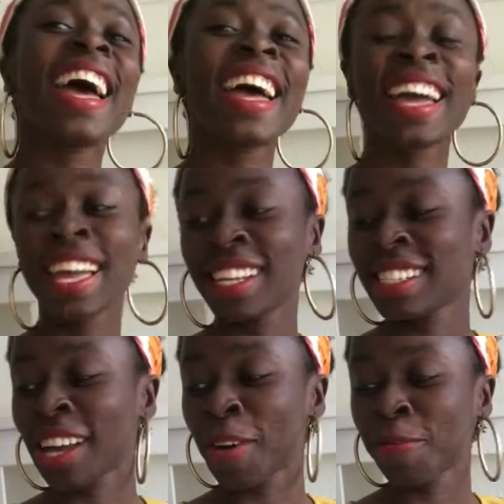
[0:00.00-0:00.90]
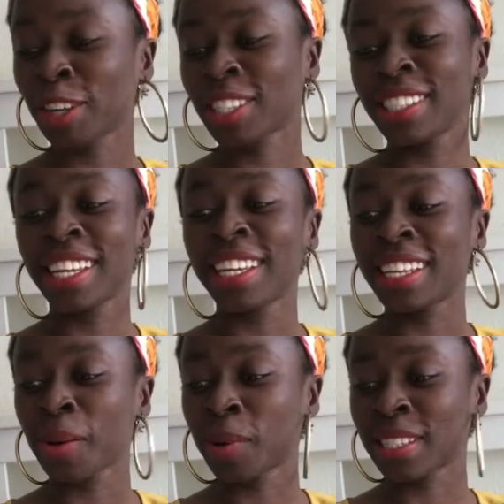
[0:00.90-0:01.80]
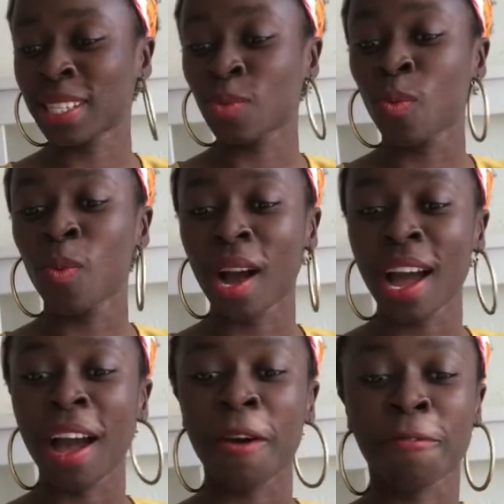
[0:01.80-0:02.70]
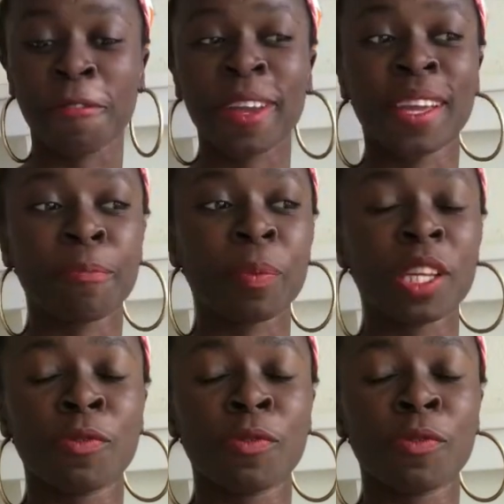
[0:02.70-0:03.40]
And unfortunately, there was this one outfit,